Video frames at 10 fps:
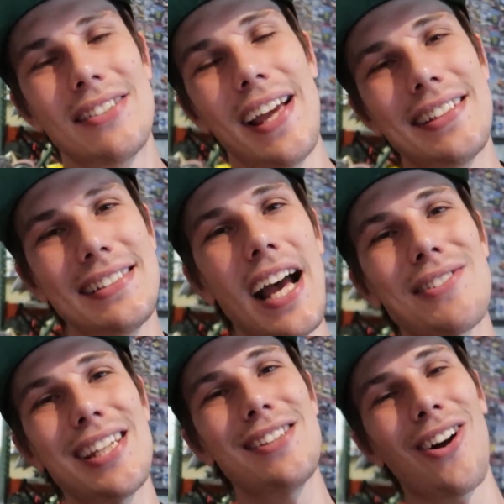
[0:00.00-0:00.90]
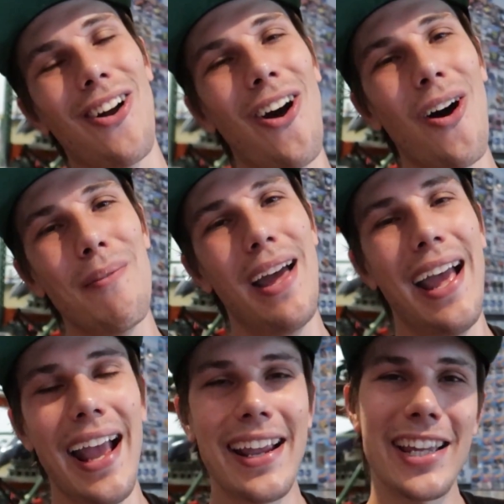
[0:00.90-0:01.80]
So head to dafsky.com
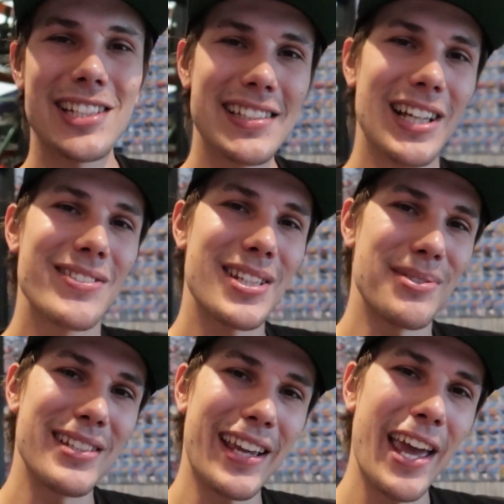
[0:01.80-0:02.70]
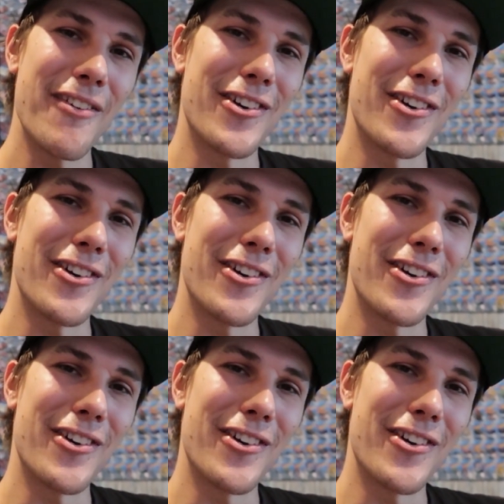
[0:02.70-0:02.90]
and get yourself some sick air